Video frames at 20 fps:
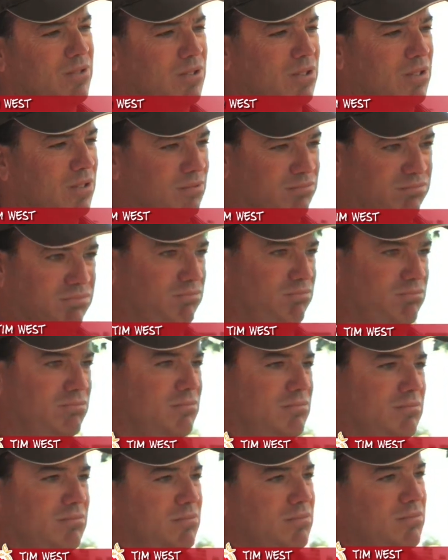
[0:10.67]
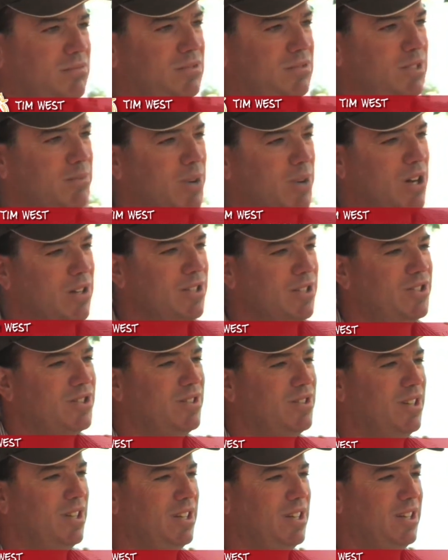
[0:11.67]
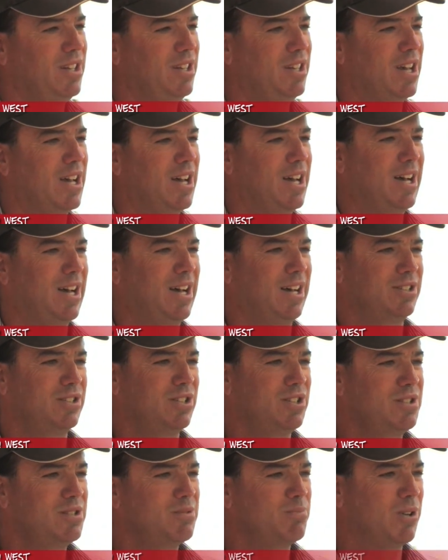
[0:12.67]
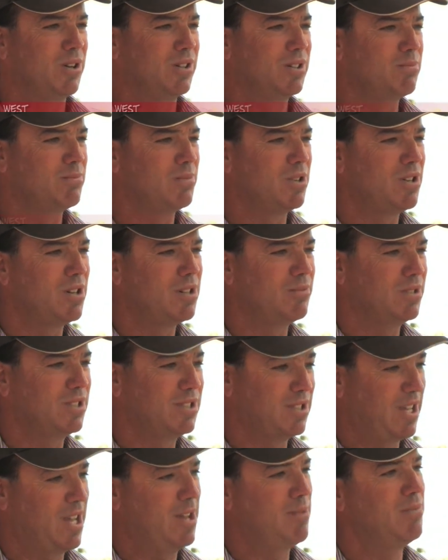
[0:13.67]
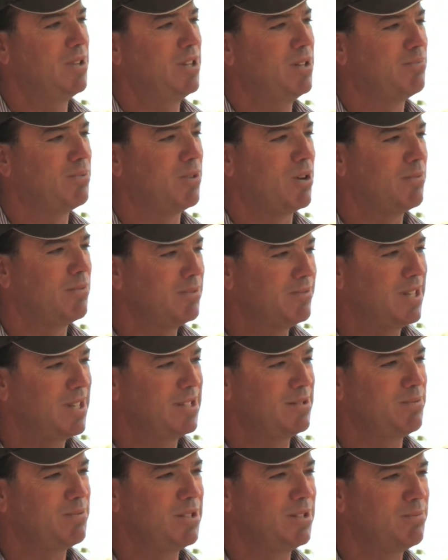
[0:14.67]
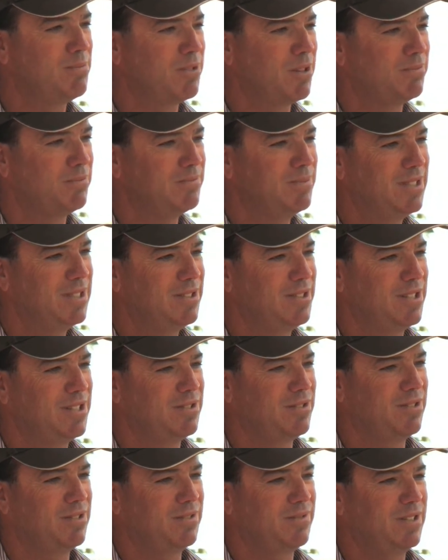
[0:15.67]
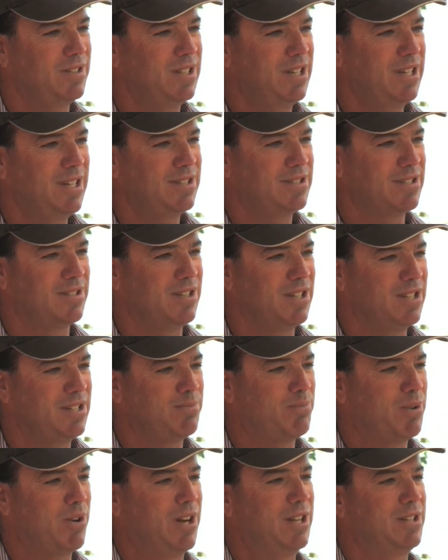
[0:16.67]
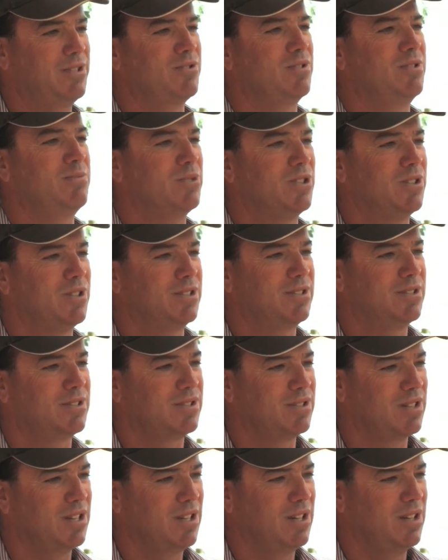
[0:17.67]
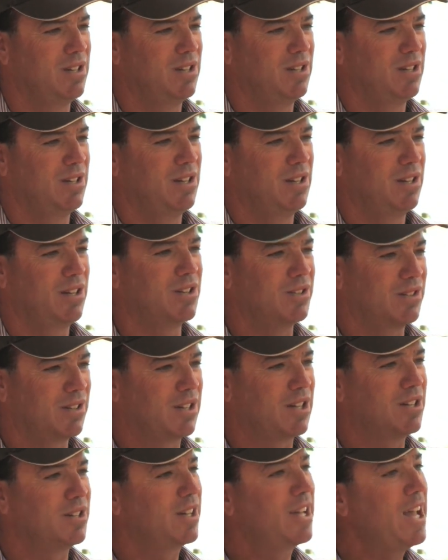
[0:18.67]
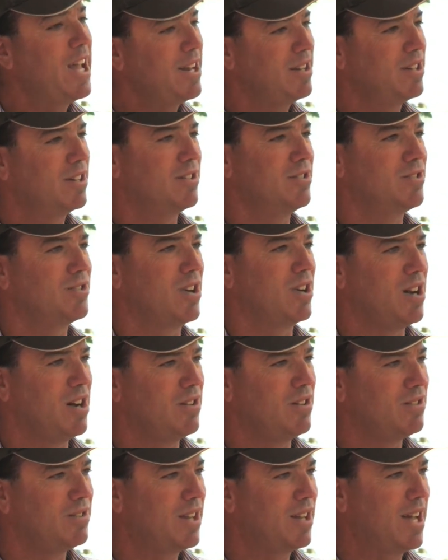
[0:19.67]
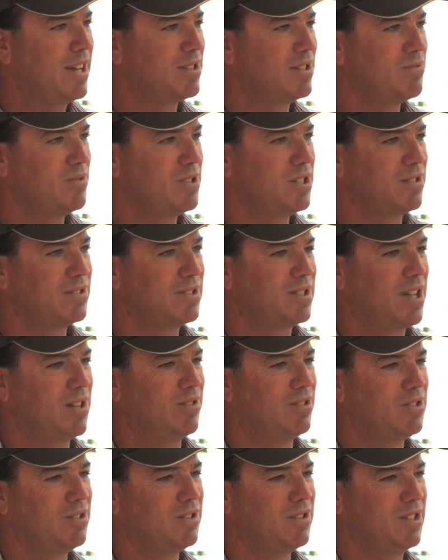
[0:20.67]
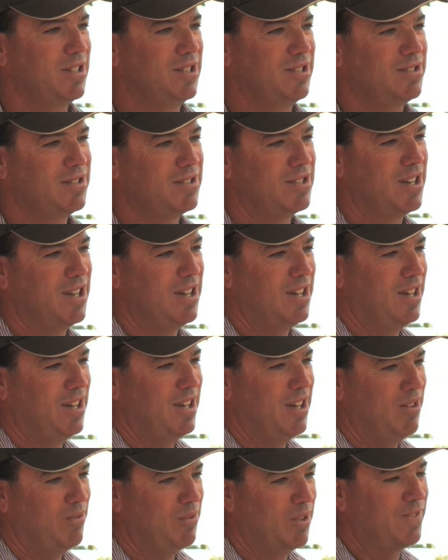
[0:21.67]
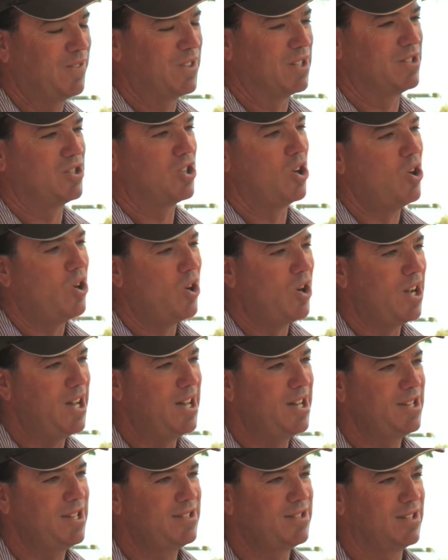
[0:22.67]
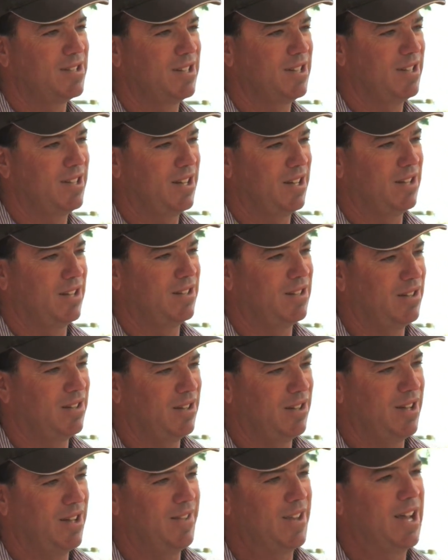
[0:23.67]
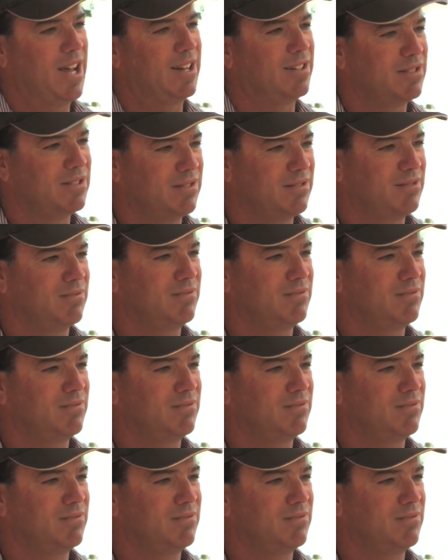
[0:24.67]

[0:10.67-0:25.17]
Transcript: or demolish the two-spotted mite, which can be a problem, has been a problem in the district for years, and these predatory mites can control that as well. So all these, with the ties and that,